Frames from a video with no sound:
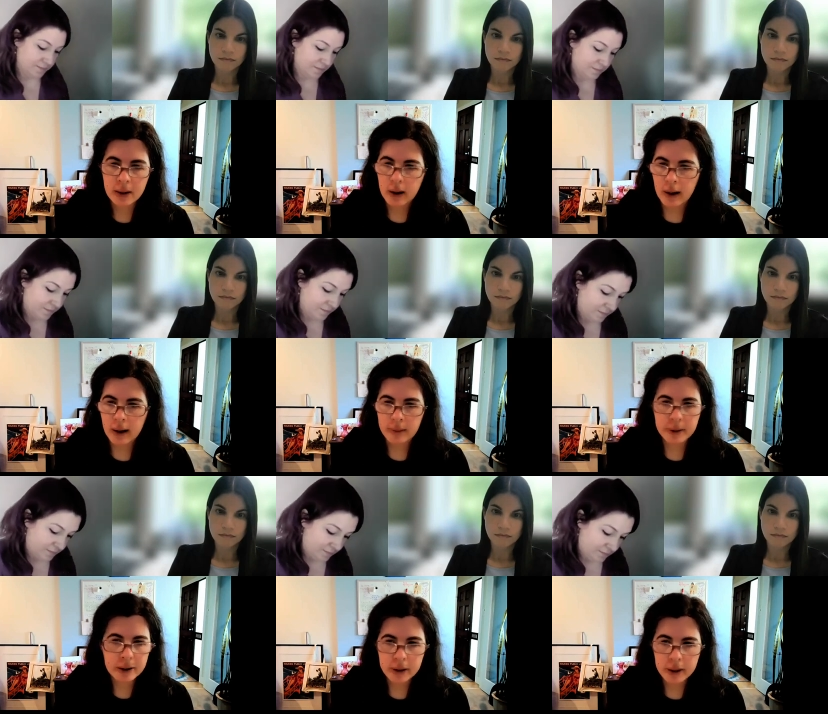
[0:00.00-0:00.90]
Speaker 1: um,
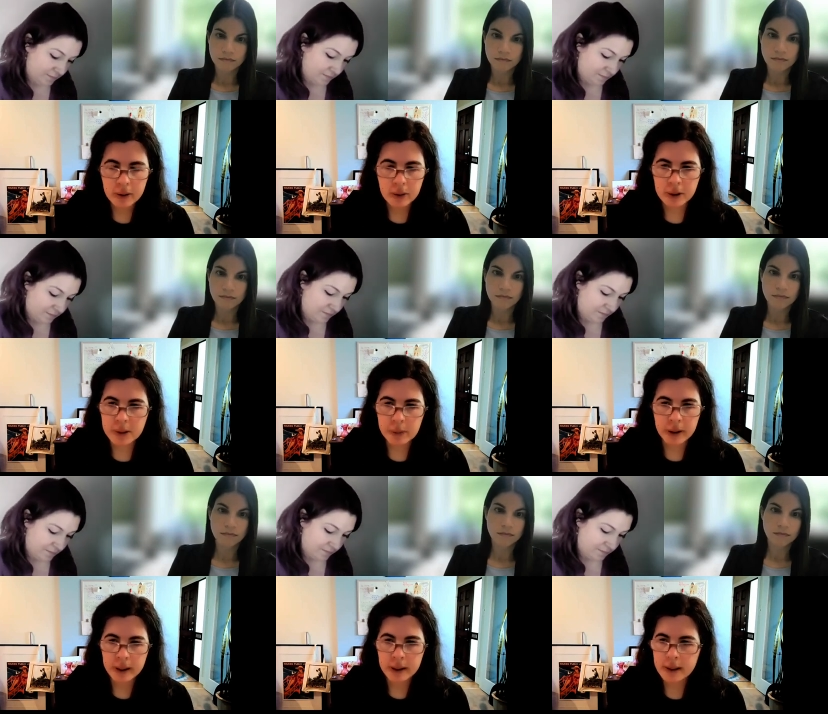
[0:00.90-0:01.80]
including
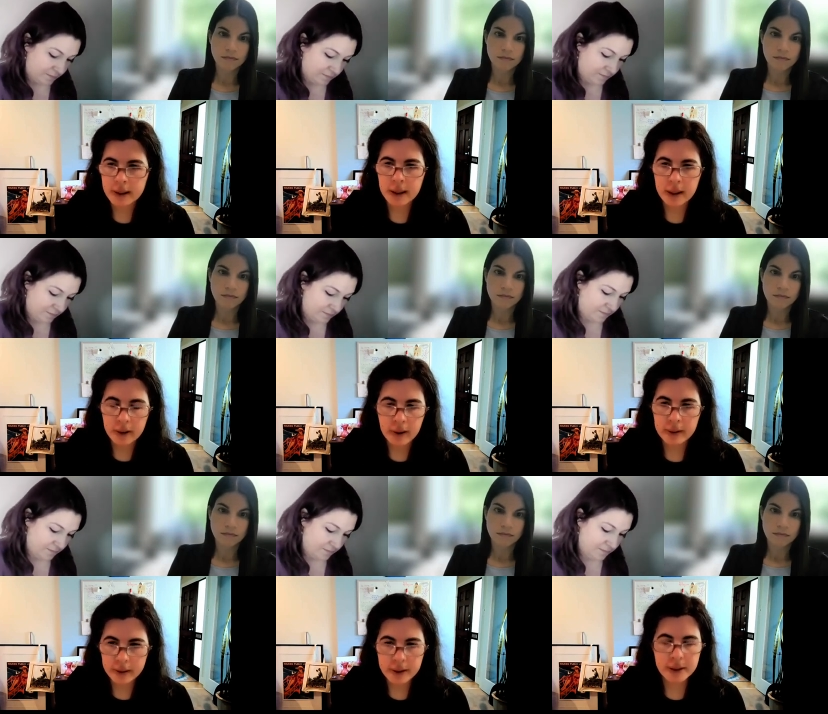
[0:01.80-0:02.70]
correspondence, that you
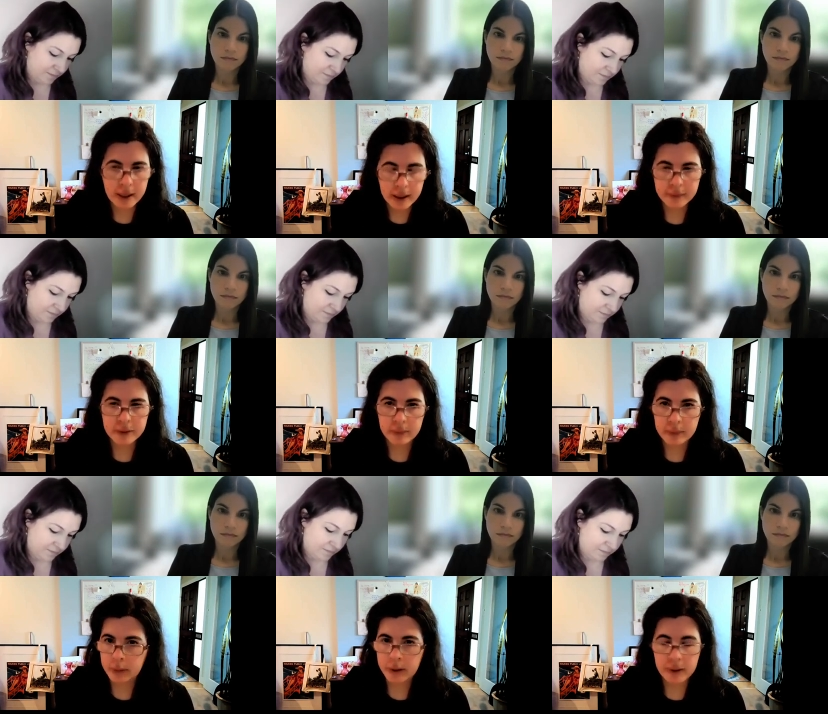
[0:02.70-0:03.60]
just have to
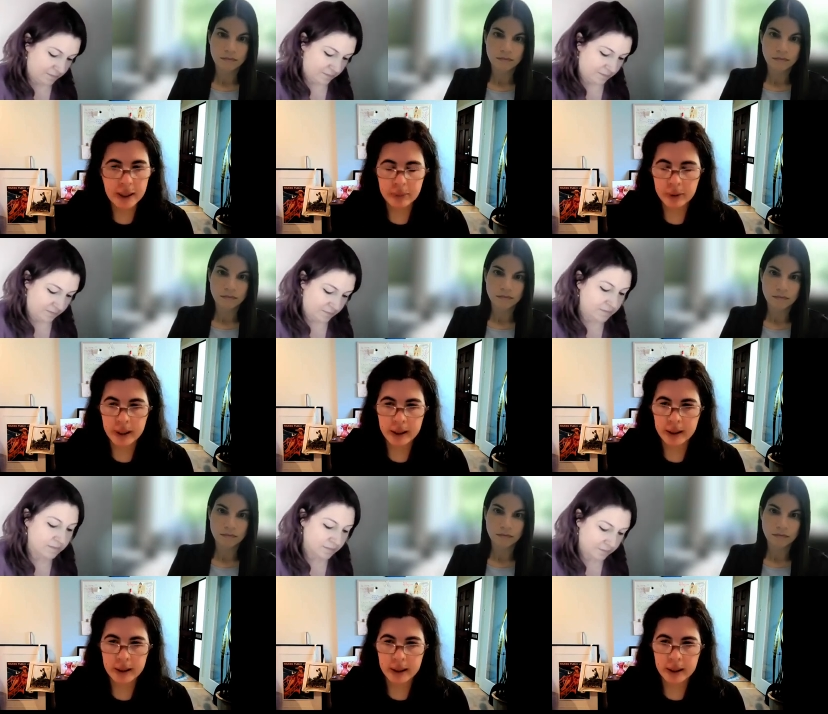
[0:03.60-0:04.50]
remember you can't put
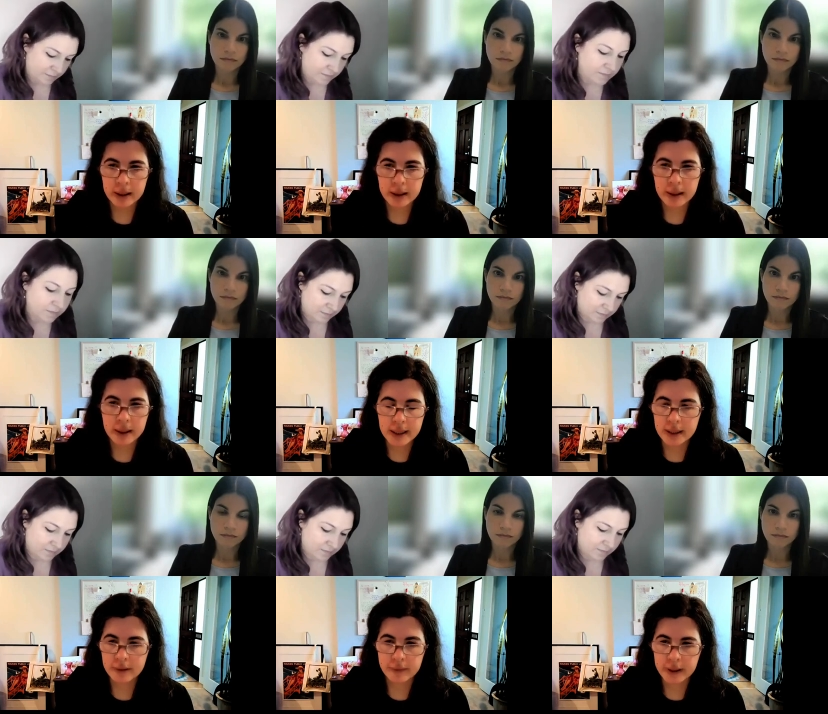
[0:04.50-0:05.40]
anything that
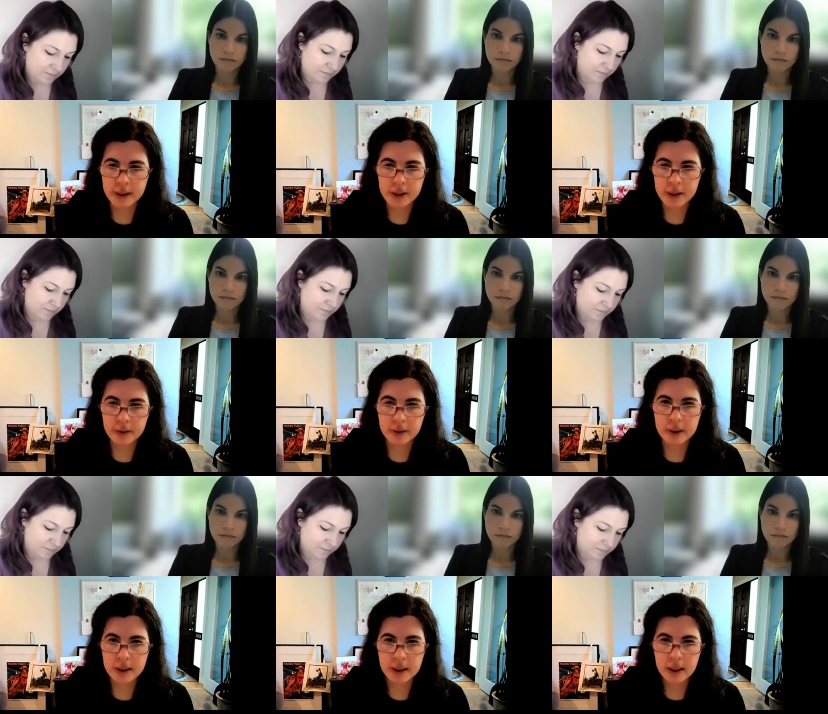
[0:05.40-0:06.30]
identifies a
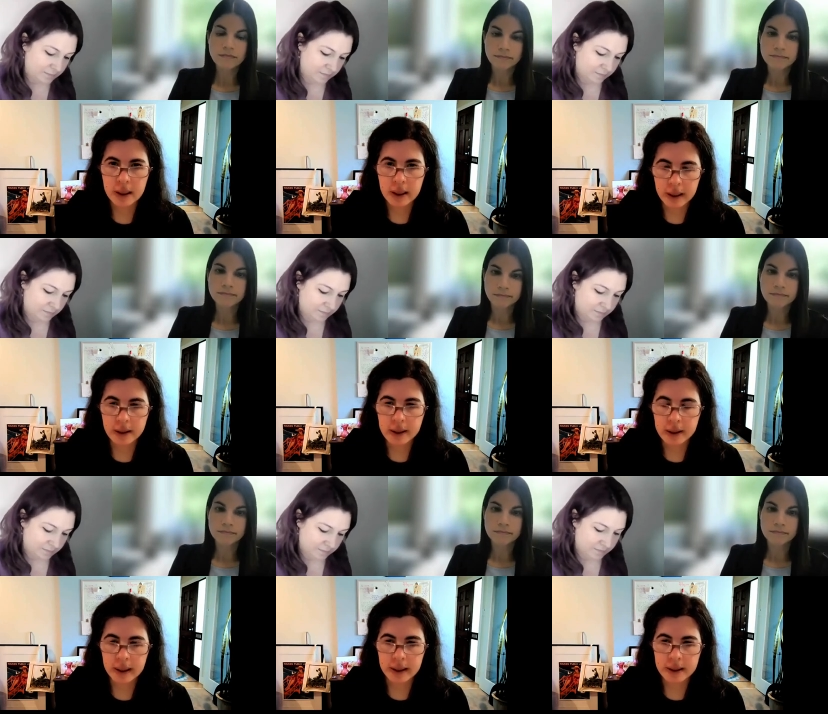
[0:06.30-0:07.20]
student into
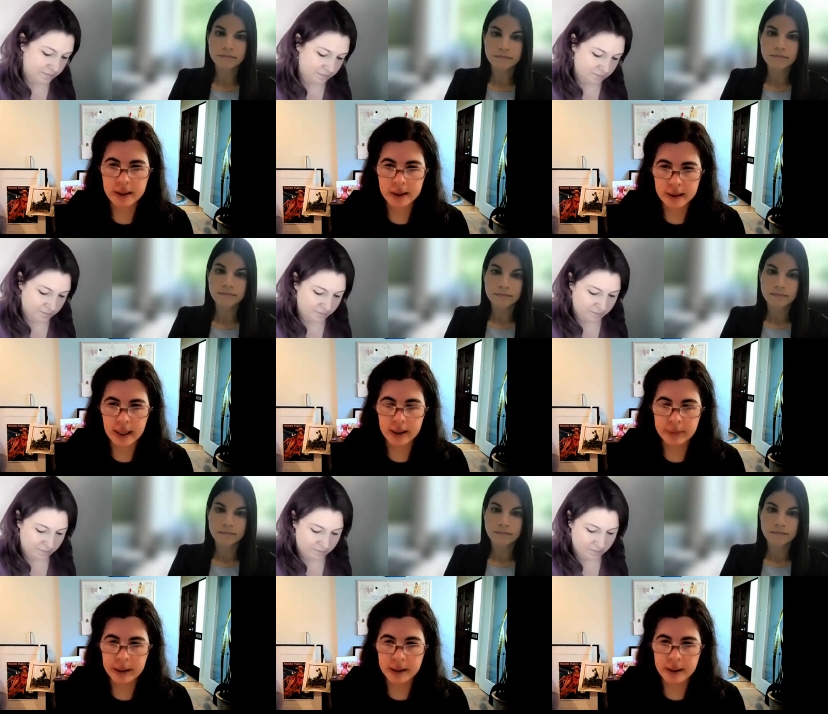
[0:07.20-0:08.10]
that
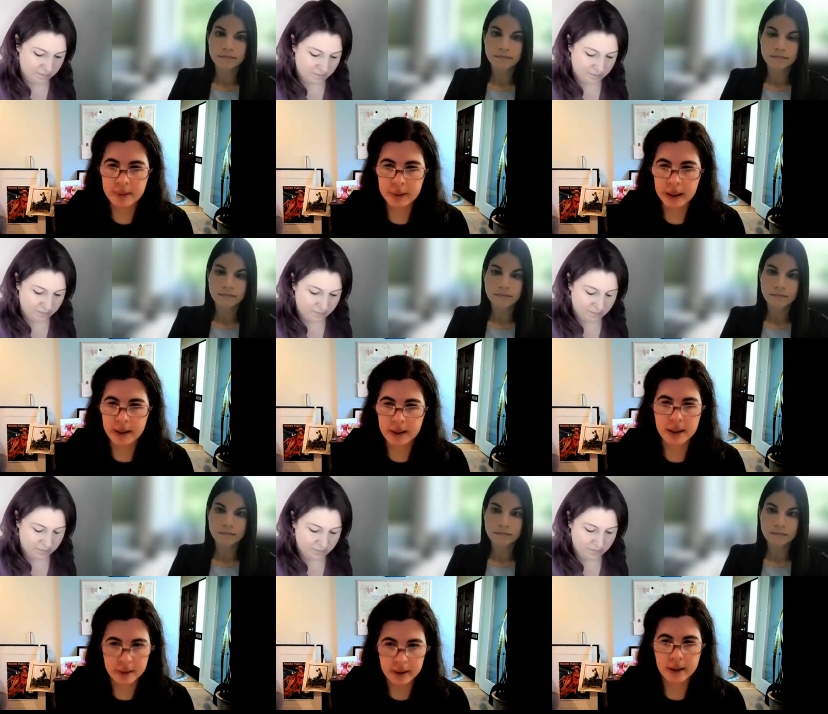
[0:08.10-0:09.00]
database because
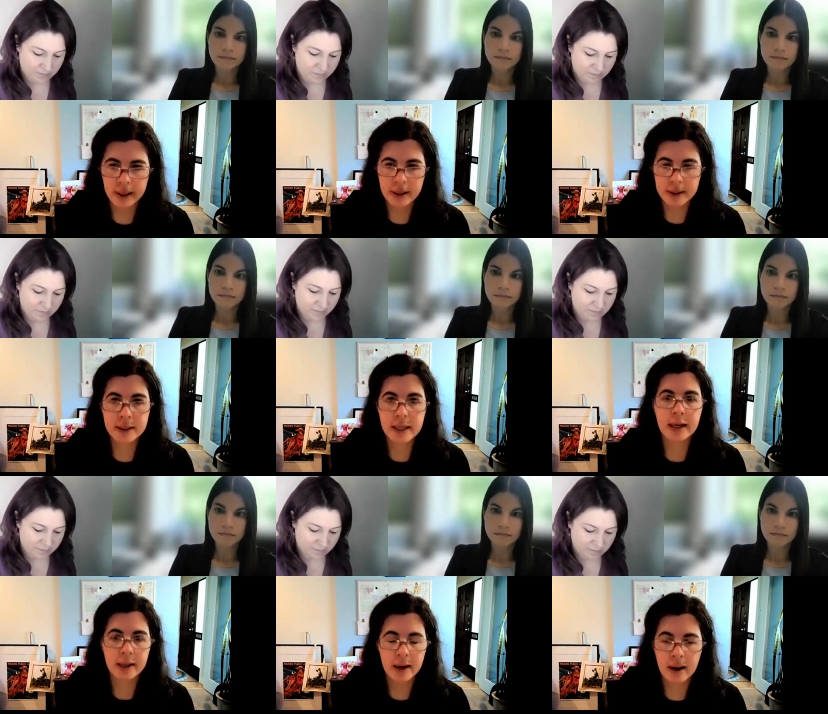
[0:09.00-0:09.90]
it, it then is
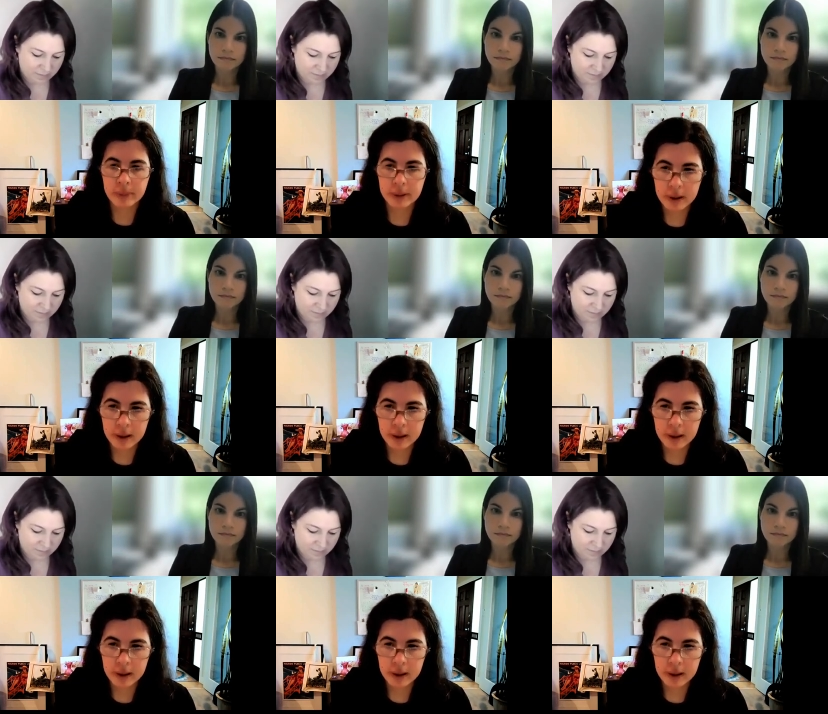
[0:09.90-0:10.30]
taken up